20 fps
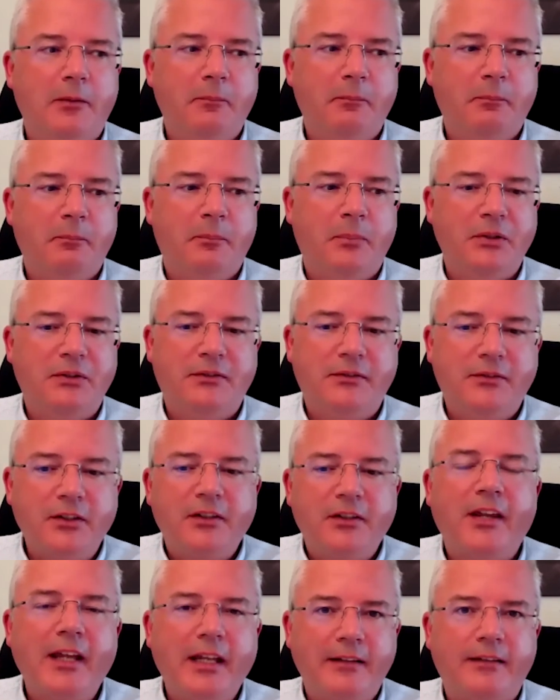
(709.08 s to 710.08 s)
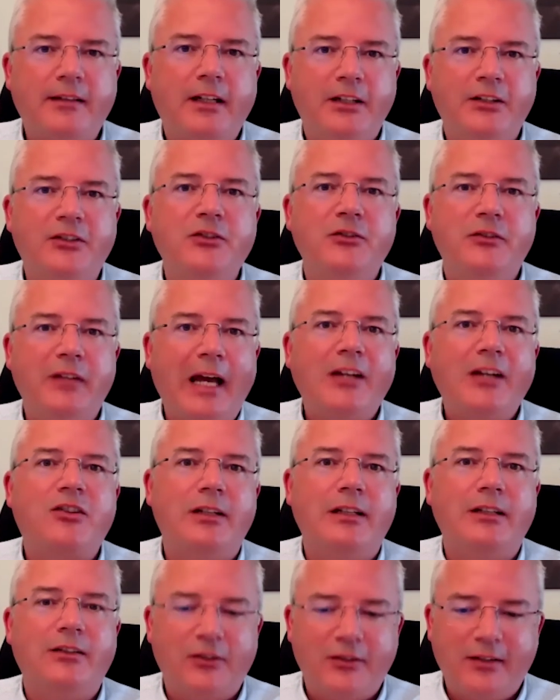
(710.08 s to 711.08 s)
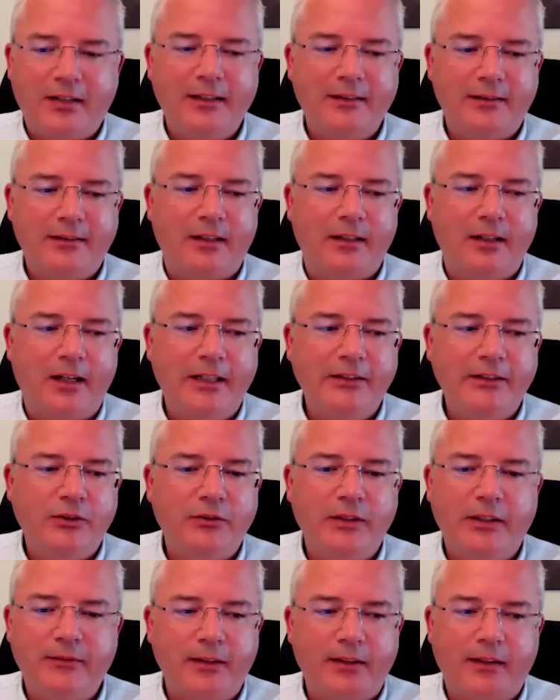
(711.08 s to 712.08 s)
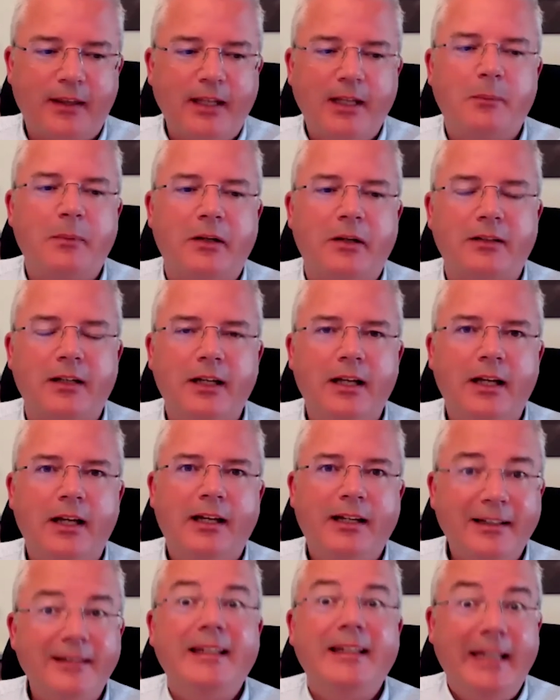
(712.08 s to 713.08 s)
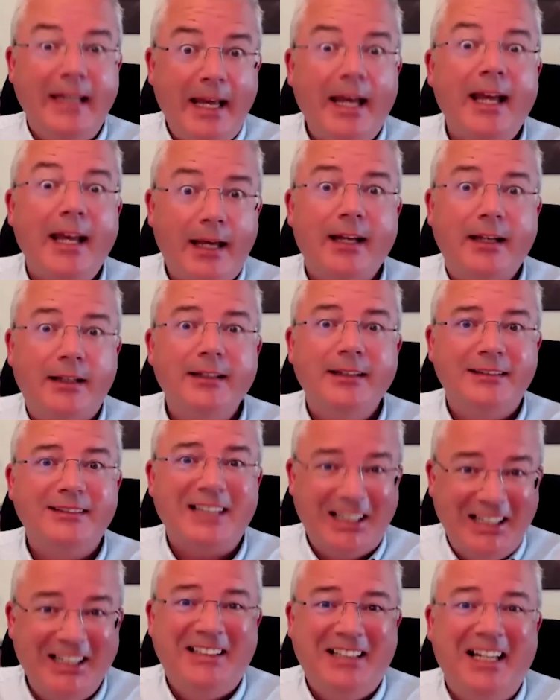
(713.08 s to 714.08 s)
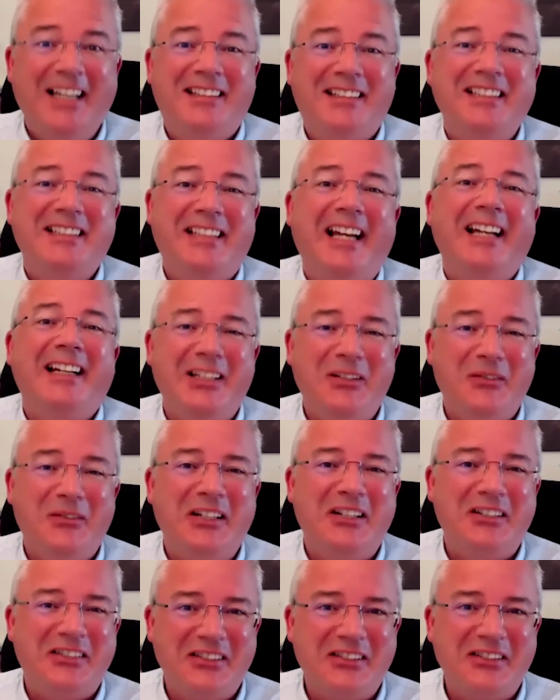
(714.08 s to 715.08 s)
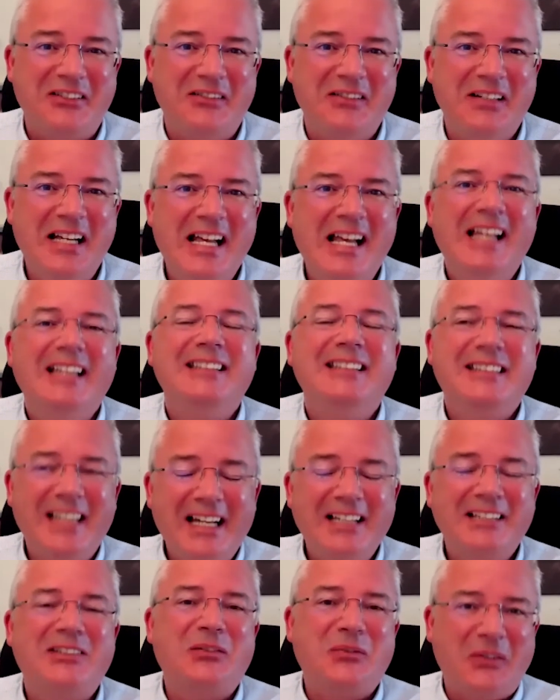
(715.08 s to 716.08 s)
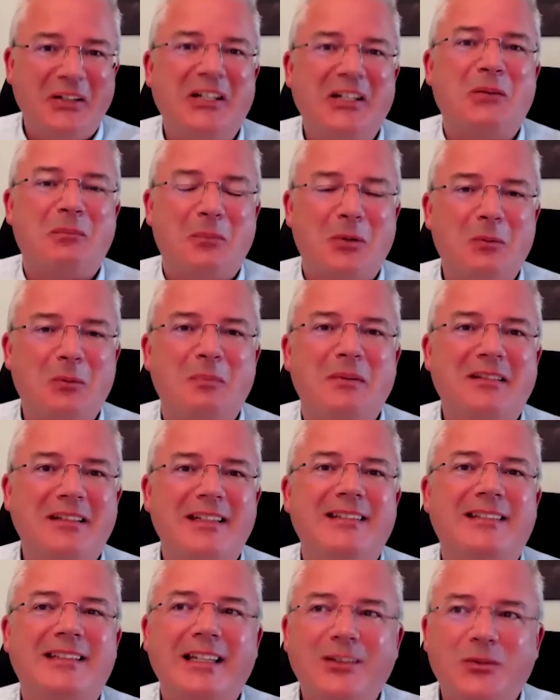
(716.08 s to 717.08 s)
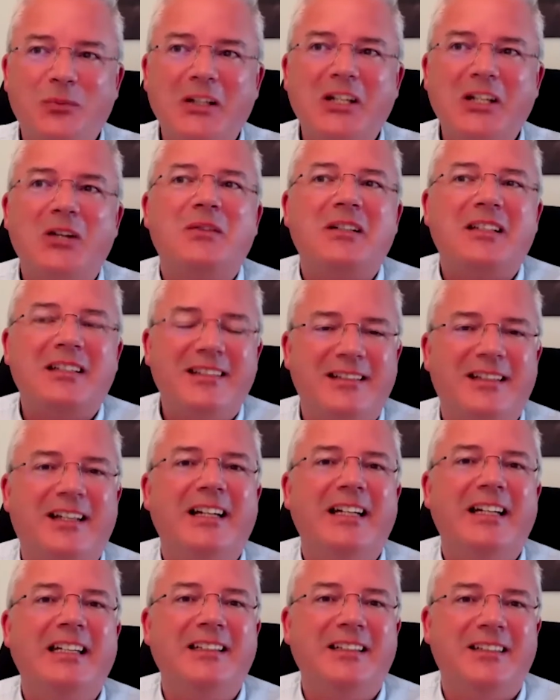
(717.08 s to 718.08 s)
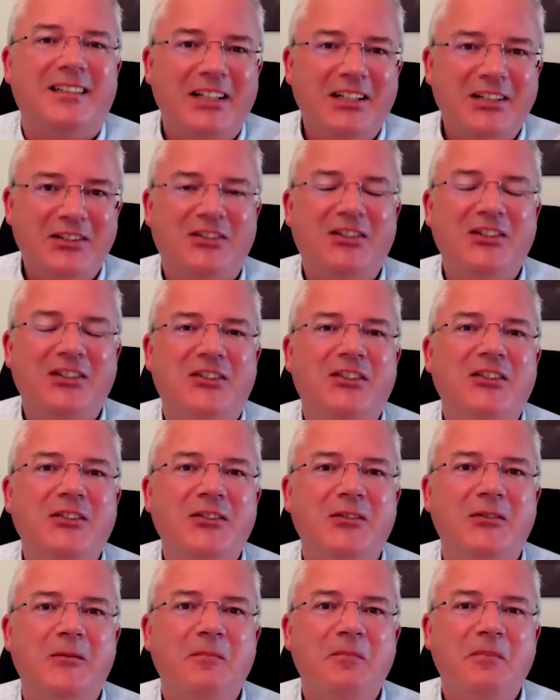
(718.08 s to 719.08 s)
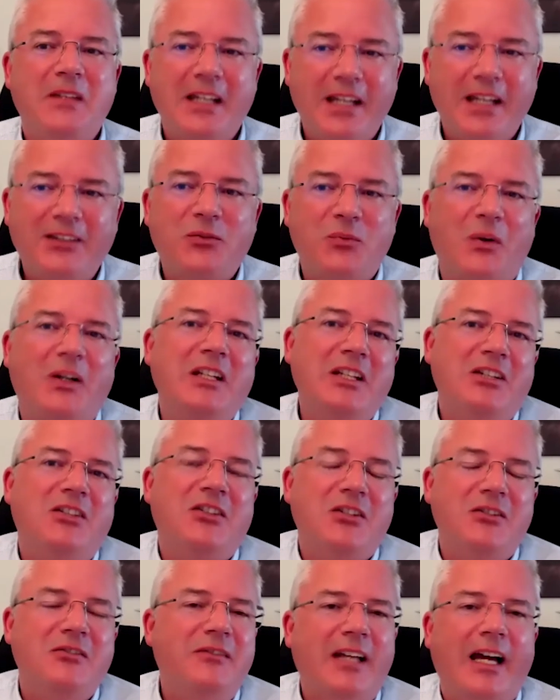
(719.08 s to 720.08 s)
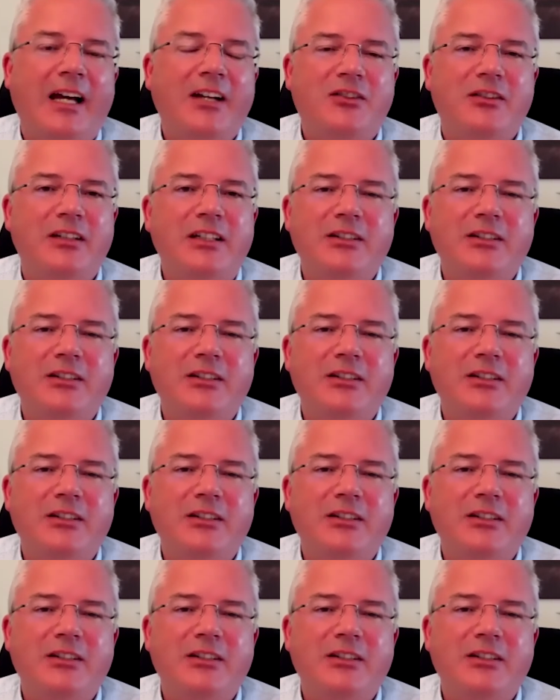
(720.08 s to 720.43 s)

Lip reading: But there are things that I do naturally. There are things that I don't even think about. And I say, yeah, that's exactly what you're to do. That's what your purpose is. That's what you were designed to do. It's what you do naturally.